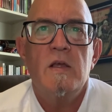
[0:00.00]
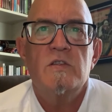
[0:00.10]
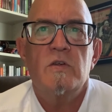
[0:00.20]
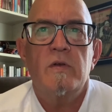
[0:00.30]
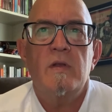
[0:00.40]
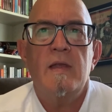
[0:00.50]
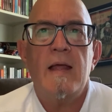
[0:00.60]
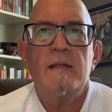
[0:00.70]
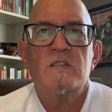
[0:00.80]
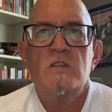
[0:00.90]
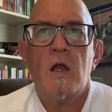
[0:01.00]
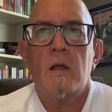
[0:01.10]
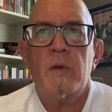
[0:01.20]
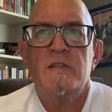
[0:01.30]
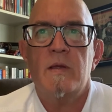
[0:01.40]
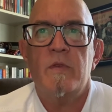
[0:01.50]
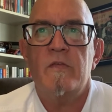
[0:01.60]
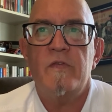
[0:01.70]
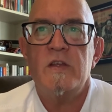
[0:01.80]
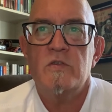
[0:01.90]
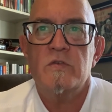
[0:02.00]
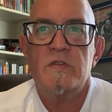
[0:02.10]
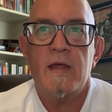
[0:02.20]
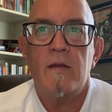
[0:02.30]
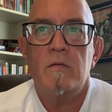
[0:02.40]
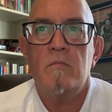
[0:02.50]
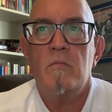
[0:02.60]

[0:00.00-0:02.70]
So now let's talk about some of the features that